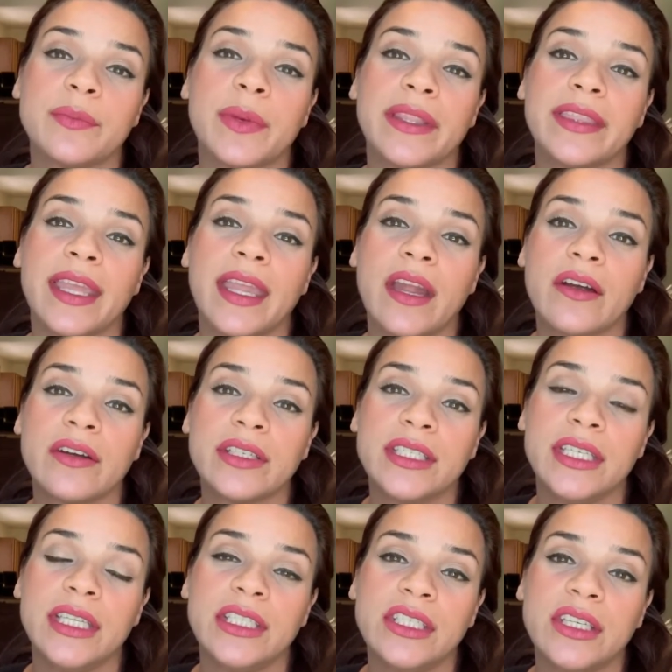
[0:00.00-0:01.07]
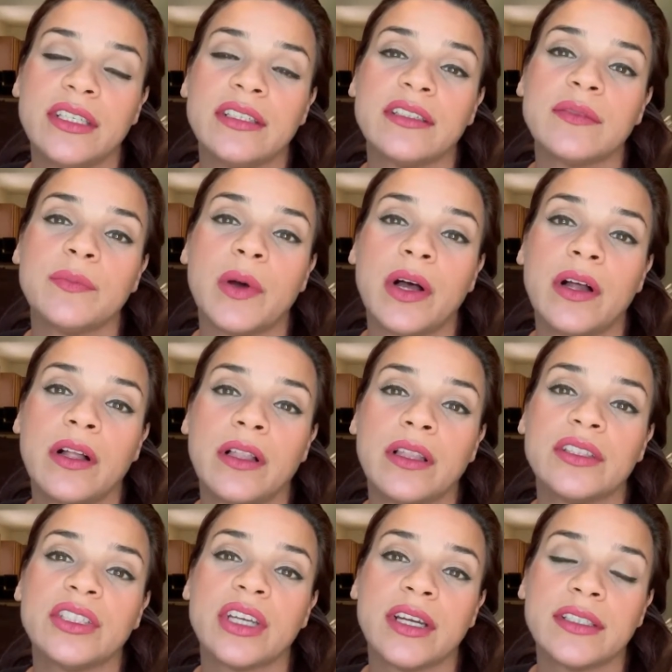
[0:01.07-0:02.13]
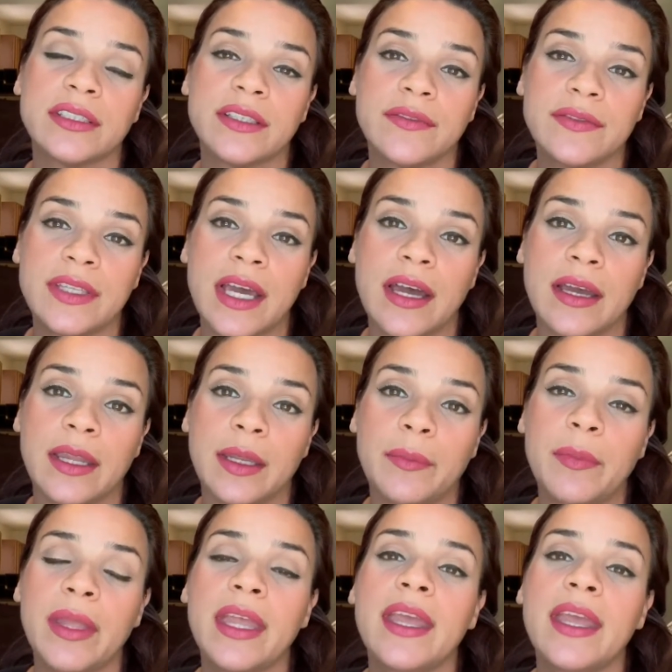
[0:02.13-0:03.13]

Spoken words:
but they are teaching in small chunks of time,